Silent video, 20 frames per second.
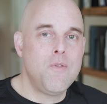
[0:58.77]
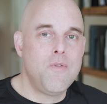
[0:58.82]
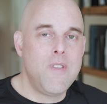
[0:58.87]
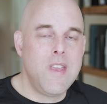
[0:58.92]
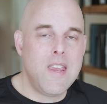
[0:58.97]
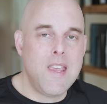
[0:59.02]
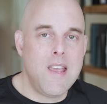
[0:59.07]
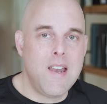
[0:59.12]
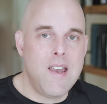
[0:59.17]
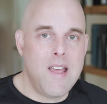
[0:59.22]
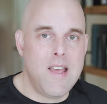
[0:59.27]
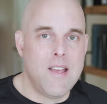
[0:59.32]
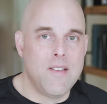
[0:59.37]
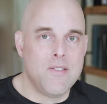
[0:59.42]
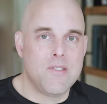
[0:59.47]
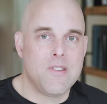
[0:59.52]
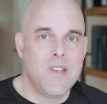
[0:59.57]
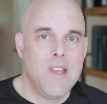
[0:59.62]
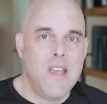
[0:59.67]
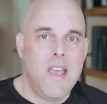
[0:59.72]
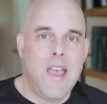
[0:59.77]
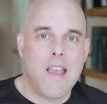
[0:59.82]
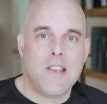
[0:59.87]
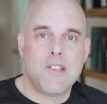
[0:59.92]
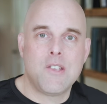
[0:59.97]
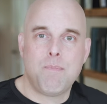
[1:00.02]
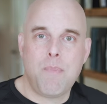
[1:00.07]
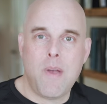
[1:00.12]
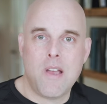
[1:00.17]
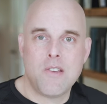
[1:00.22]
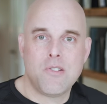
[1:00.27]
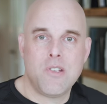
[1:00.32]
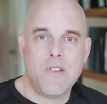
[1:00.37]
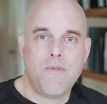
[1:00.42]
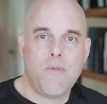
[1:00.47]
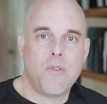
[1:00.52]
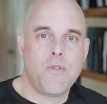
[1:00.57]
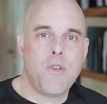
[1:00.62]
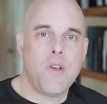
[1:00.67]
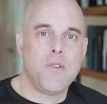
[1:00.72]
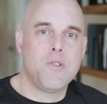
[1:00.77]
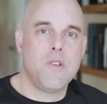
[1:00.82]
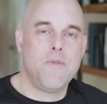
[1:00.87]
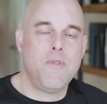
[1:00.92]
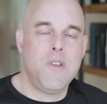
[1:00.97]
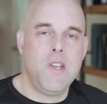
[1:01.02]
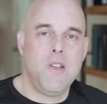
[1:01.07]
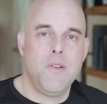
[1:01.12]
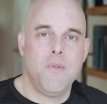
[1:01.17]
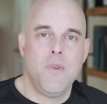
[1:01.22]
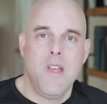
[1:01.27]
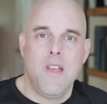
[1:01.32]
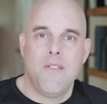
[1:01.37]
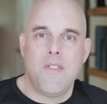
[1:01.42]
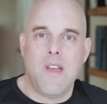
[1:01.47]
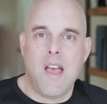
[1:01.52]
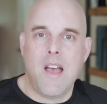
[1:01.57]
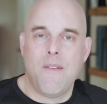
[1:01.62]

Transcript: you think it is, especially for those of you that